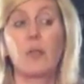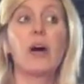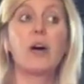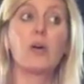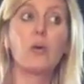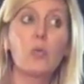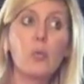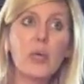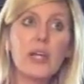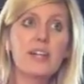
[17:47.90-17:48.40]

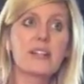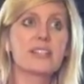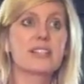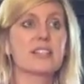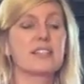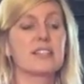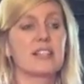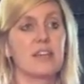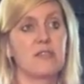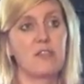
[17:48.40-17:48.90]
week
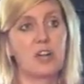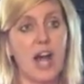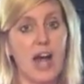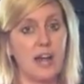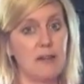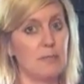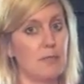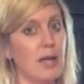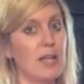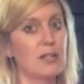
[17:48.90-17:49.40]
since I've
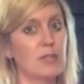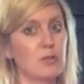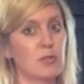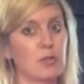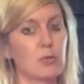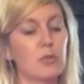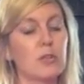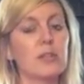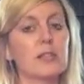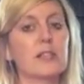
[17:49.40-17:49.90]
gotten my new
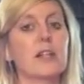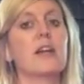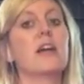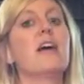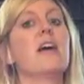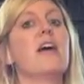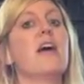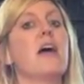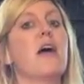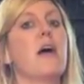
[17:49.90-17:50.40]
tools.
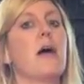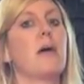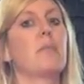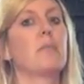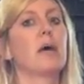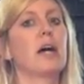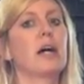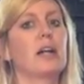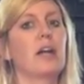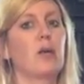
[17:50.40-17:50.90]

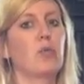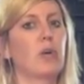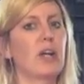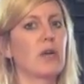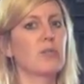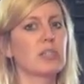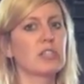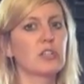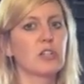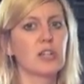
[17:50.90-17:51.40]
But when I
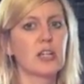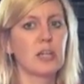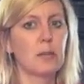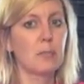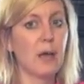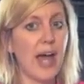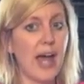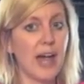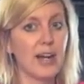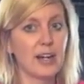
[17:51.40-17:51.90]
was looking
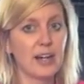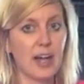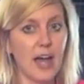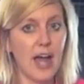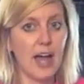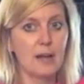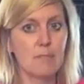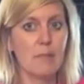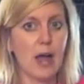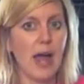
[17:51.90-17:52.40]
back
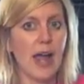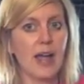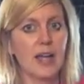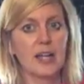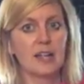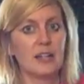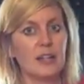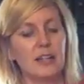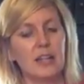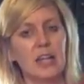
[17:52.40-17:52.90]
on
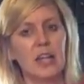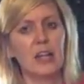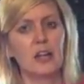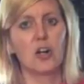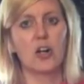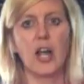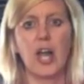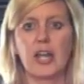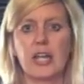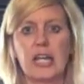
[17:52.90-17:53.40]
my
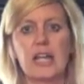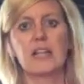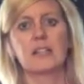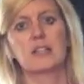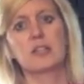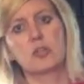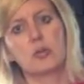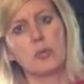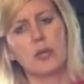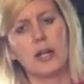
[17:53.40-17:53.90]
internet
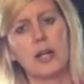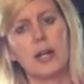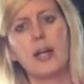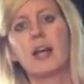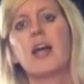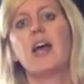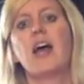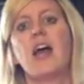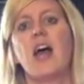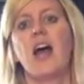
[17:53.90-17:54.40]
history,
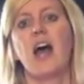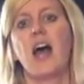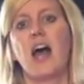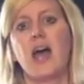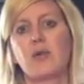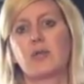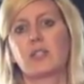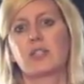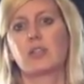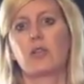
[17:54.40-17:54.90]
I
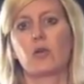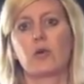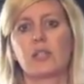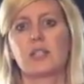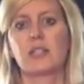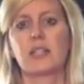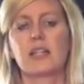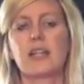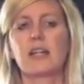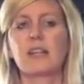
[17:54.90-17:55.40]
was
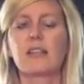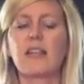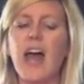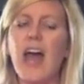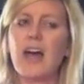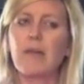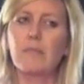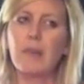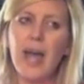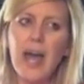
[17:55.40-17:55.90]
noticing
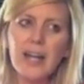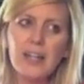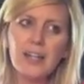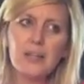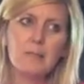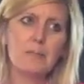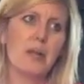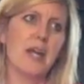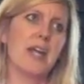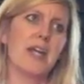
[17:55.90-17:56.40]
that back
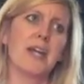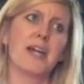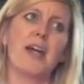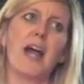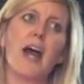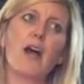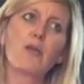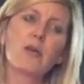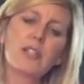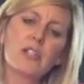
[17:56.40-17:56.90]
in May,
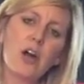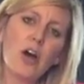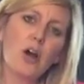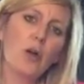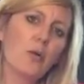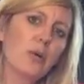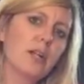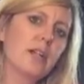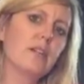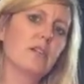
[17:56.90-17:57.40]
I was
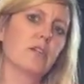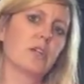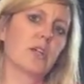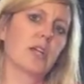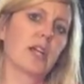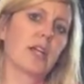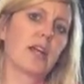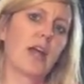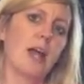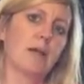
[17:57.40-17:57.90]
already
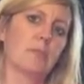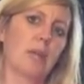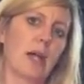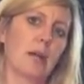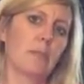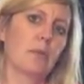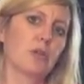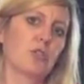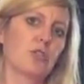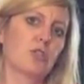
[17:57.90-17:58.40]
looking at
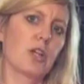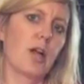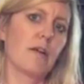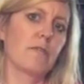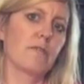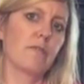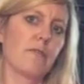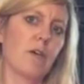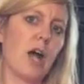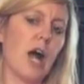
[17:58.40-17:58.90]
Pampered Chef
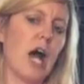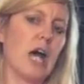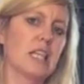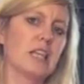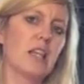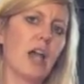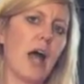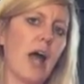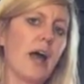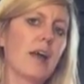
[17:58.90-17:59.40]

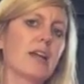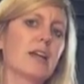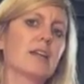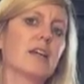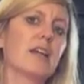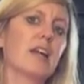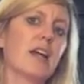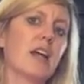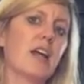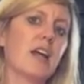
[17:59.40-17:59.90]
online,
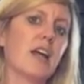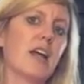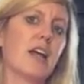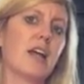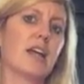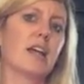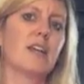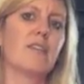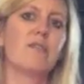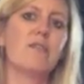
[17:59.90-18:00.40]

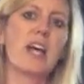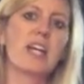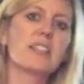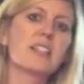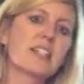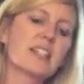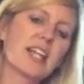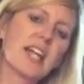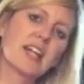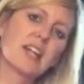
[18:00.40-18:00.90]

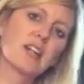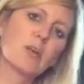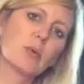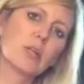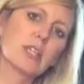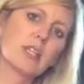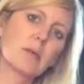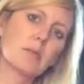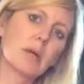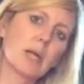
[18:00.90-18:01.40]
investigating what
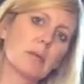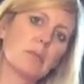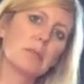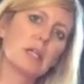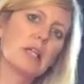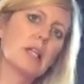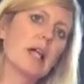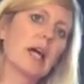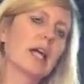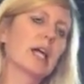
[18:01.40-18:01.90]
that might be
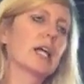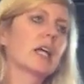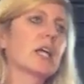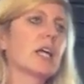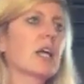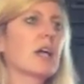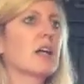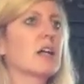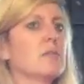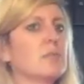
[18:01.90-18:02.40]
like
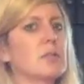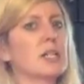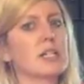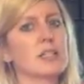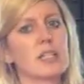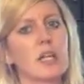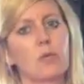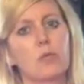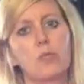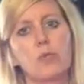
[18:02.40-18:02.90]
again, because
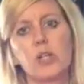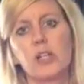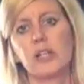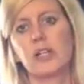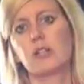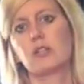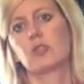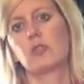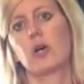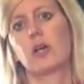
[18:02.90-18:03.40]
I really
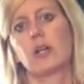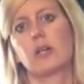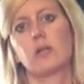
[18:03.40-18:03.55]
enjoyed it